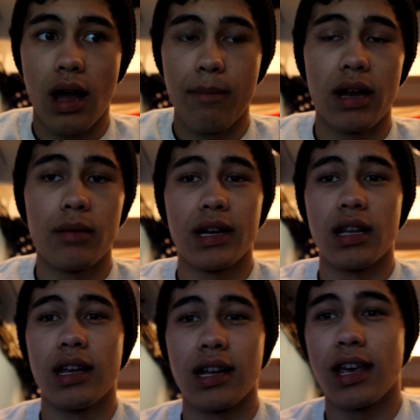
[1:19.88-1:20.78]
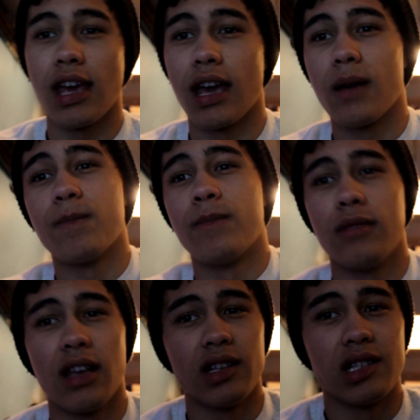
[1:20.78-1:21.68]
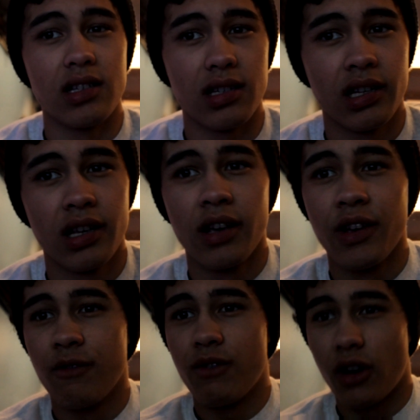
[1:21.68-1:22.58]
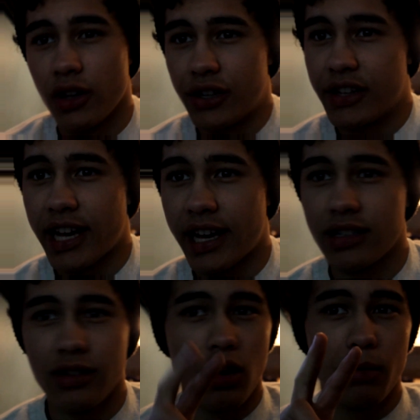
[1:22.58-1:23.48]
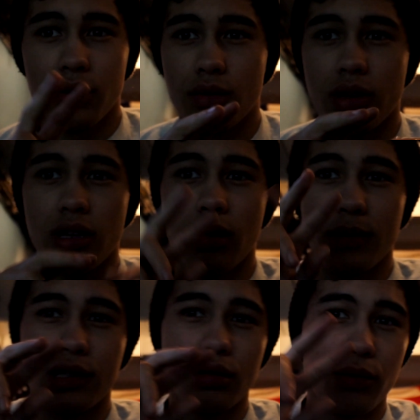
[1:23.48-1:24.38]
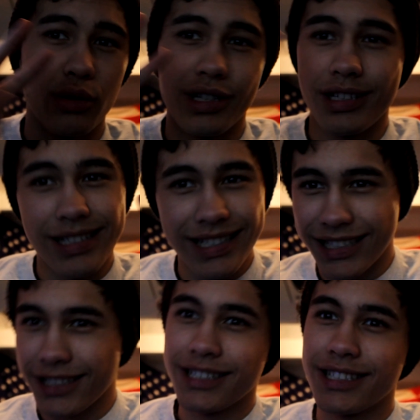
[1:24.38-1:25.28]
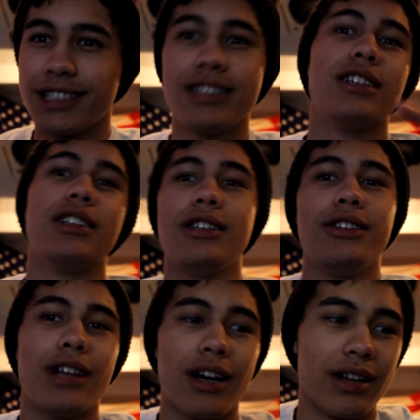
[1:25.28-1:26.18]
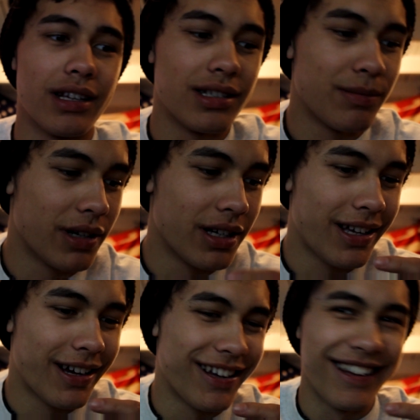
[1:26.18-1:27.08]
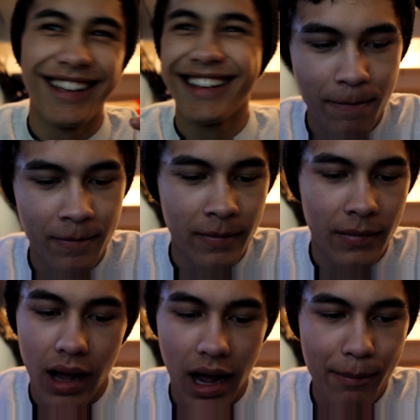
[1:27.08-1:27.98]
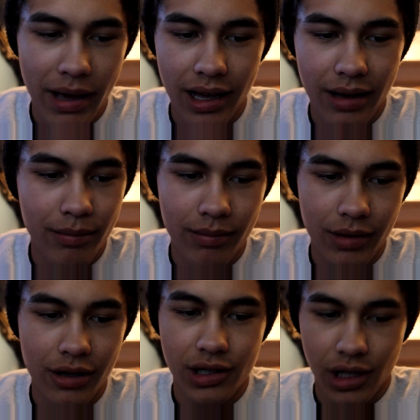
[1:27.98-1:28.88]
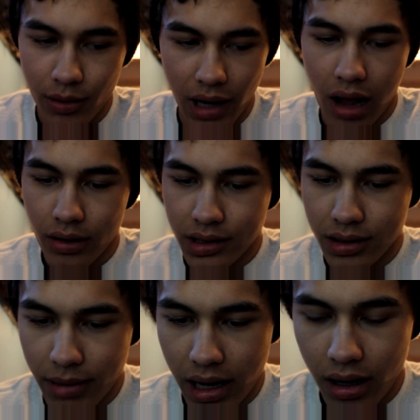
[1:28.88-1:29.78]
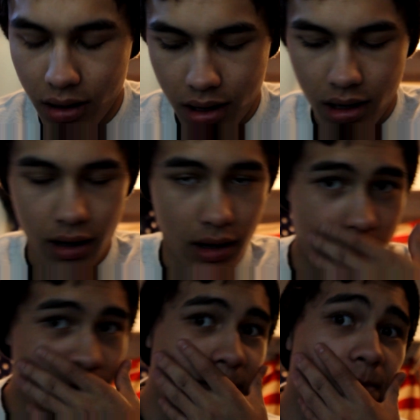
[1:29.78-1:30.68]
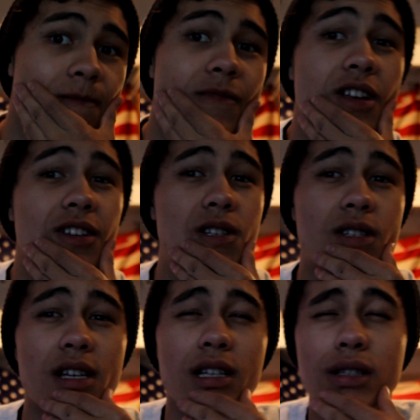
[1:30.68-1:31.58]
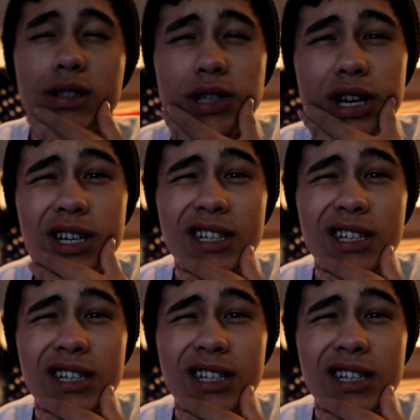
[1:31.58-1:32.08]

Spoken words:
I met him in a game, DayZ. Y'all know that. I'm a 3, I'm a 2 boys. You know how it is. But I met him years ago when I was in about 6th